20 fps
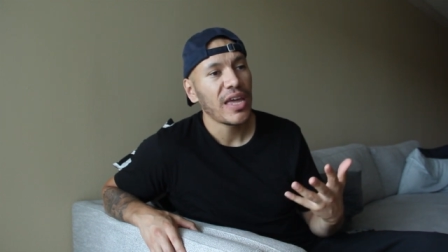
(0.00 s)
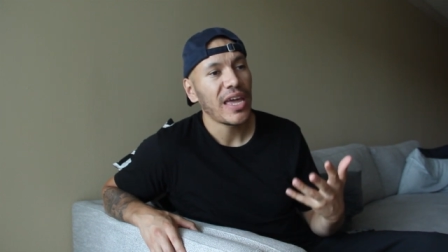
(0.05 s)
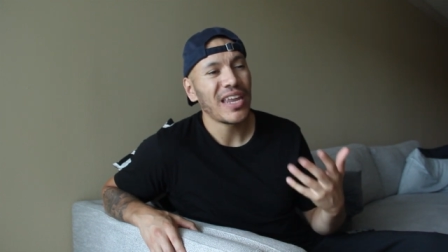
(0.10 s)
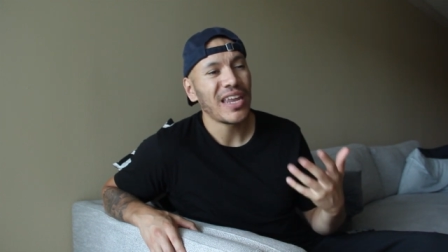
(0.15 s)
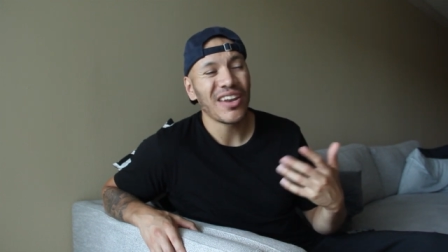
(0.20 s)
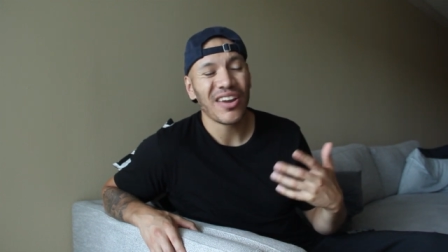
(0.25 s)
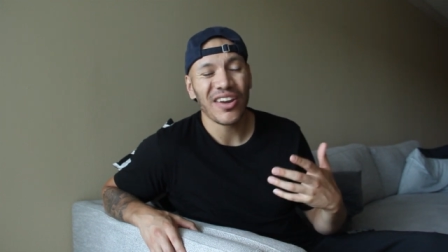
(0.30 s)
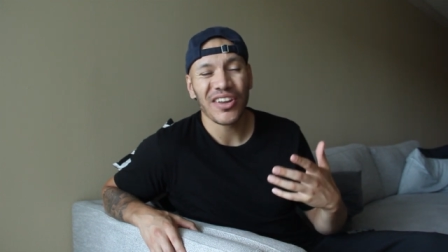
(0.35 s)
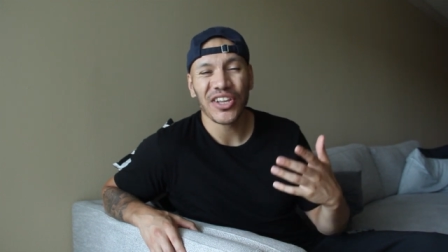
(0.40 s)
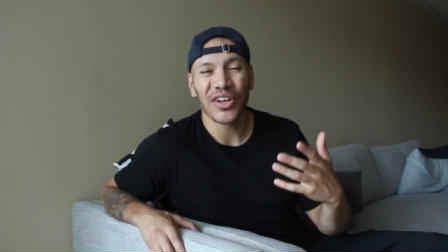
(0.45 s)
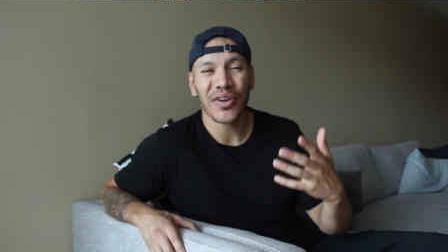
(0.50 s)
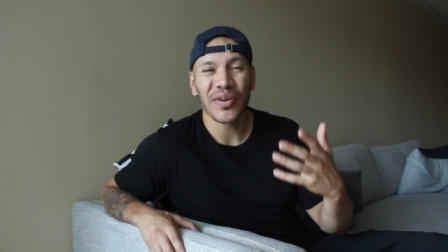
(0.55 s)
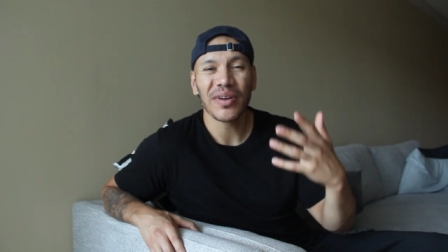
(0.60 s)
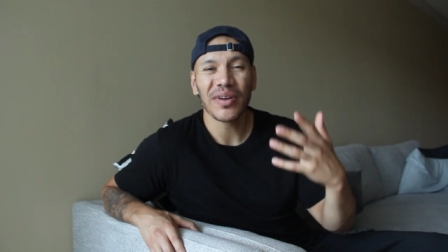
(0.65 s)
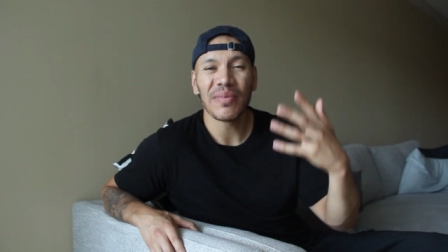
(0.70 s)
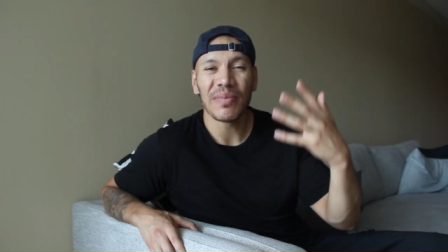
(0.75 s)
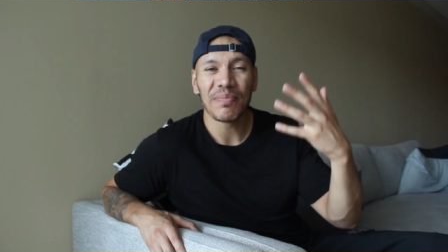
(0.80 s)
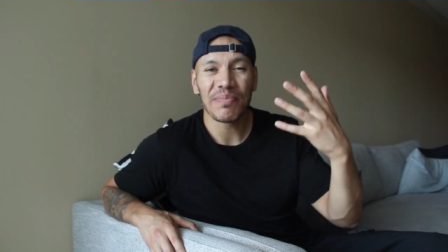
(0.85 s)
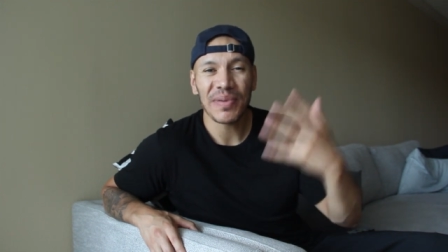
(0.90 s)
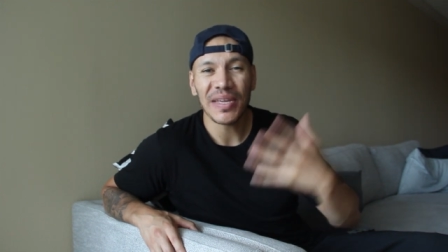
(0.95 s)
and you're
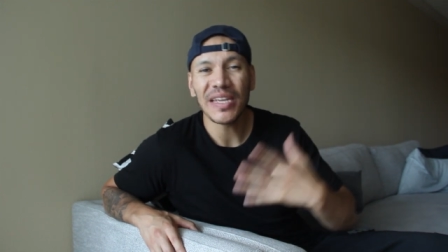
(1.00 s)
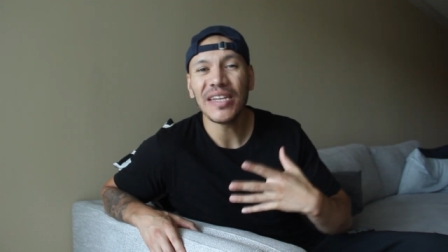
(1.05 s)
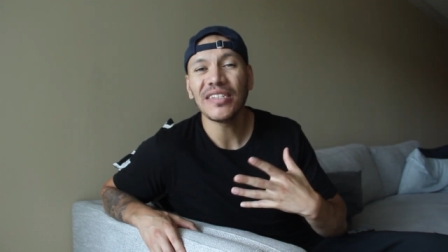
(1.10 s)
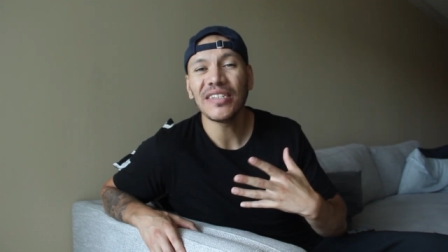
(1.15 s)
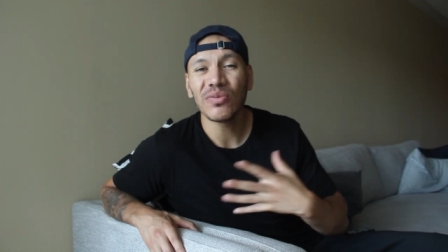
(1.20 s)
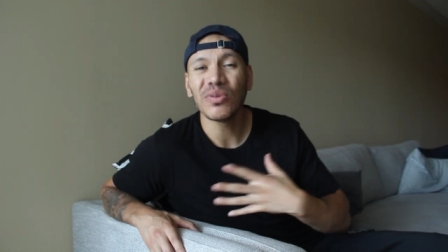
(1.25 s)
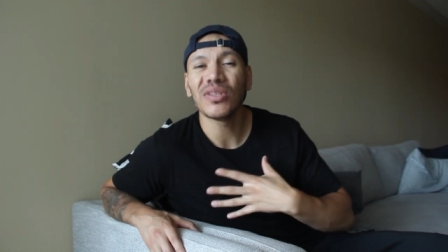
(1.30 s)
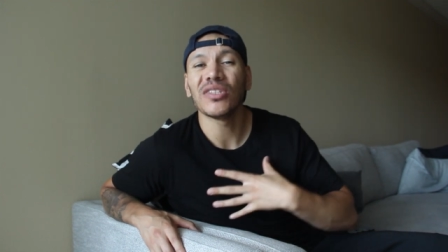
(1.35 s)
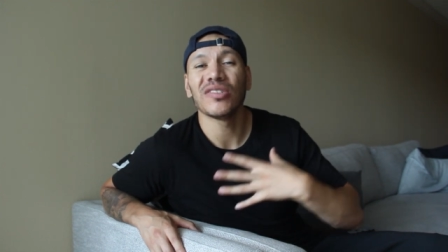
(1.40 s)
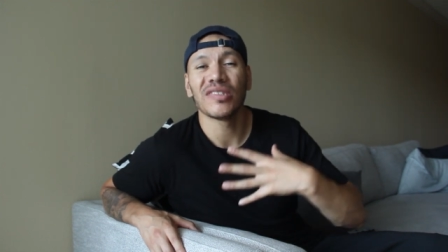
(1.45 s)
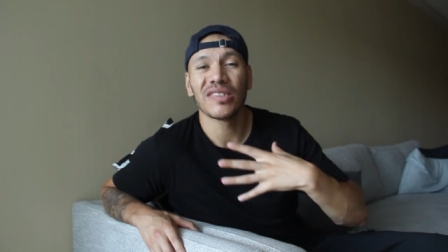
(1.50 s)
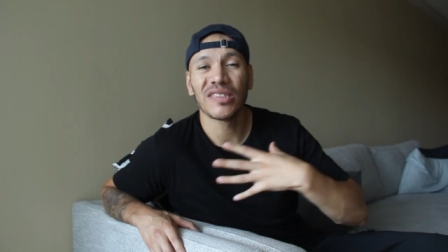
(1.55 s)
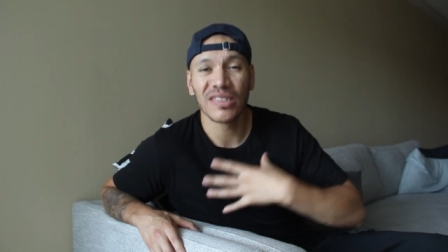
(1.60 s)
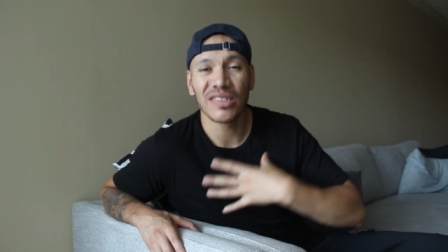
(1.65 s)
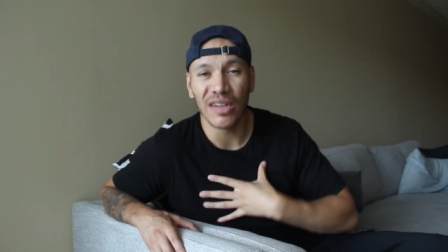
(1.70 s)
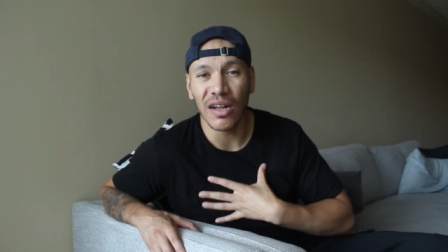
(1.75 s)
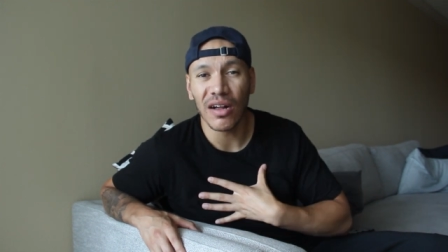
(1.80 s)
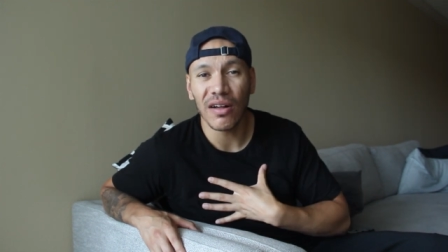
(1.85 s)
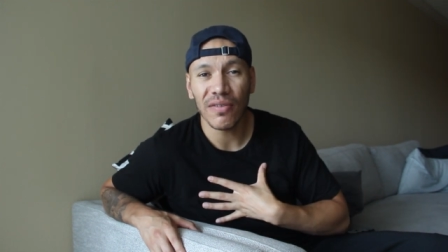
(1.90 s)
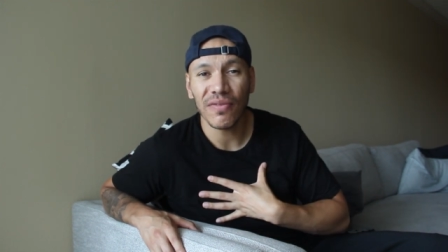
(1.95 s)
in peace with
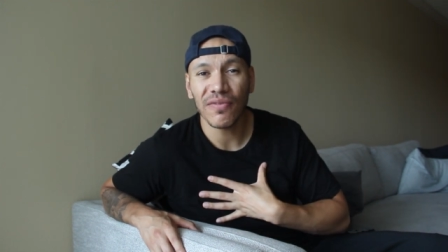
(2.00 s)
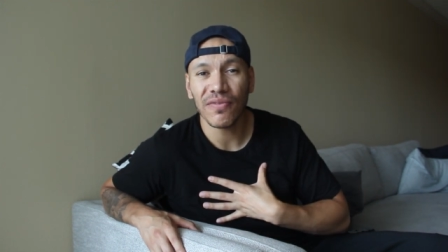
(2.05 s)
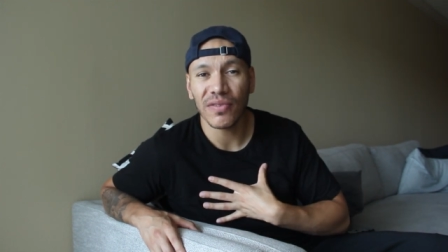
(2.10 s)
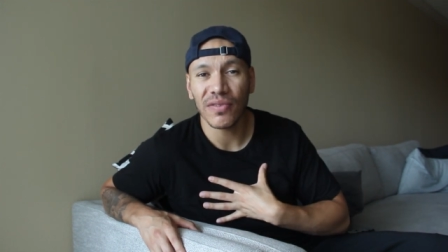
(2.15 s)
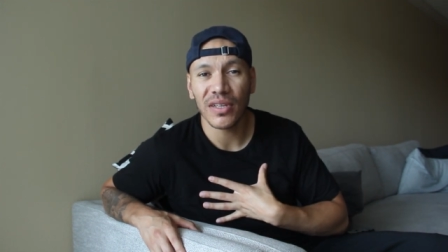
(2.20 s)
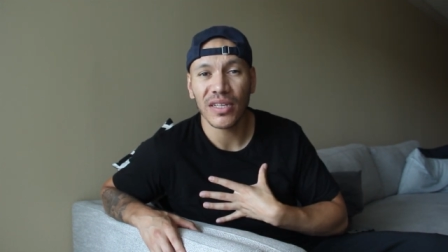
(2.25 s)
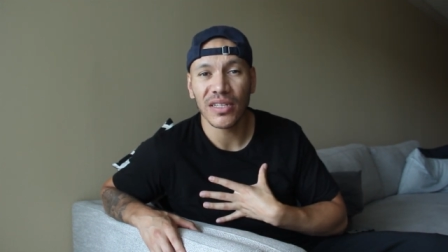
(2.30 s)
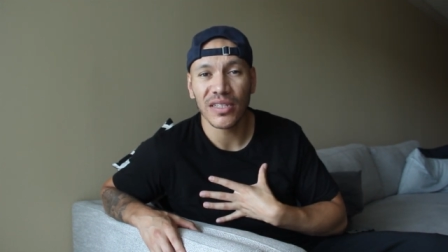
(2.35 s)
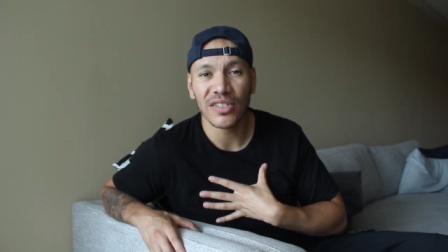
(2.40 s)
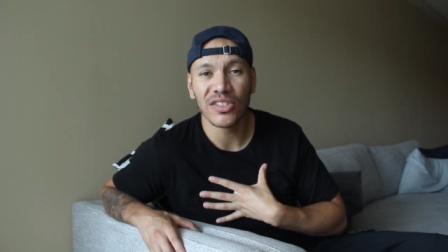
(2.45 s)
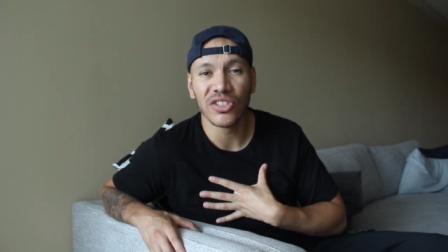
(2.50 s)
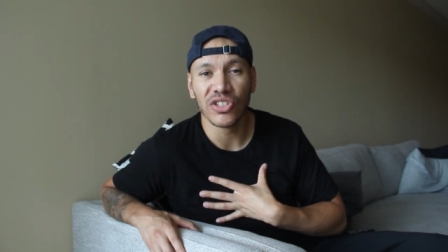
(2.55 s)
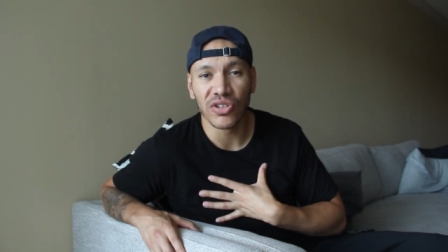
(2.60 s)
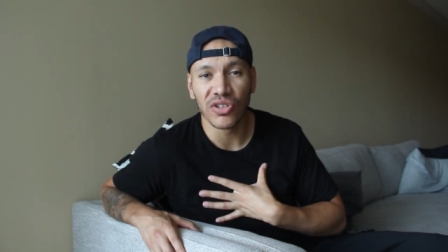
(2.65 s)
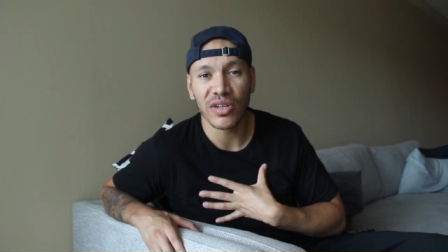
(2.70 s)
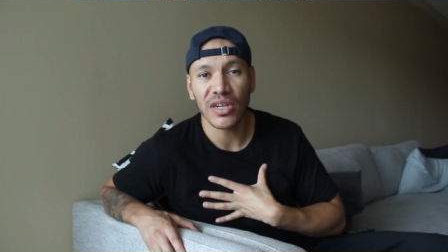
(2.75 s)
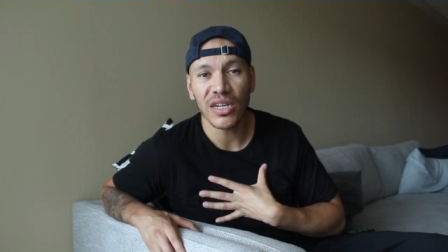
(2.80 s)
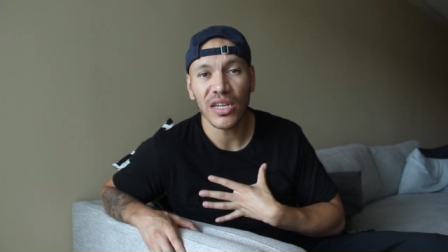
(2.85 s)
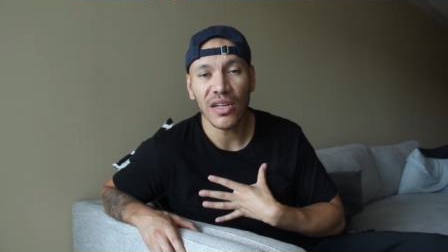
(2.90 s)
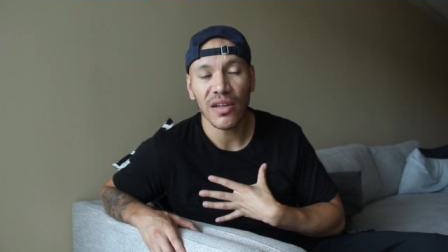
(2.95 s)
yourself in this
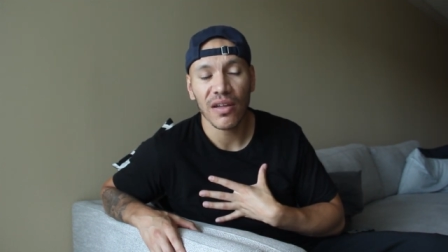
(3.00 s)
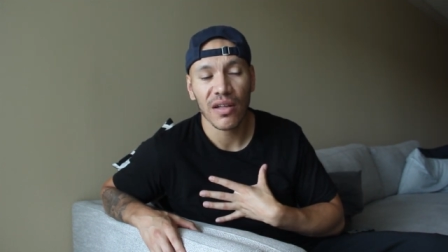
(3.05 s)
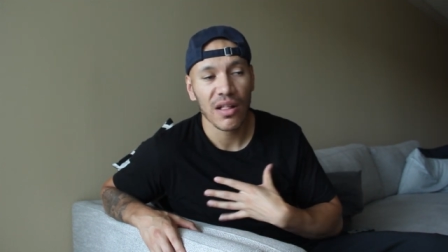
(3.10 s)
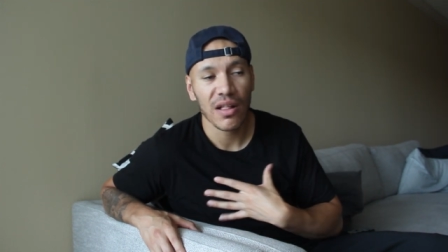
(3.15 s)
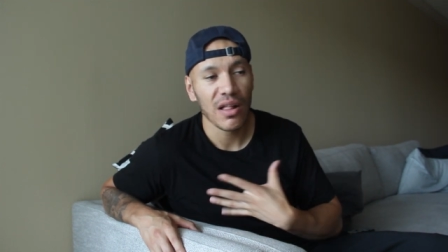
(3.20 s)
journey,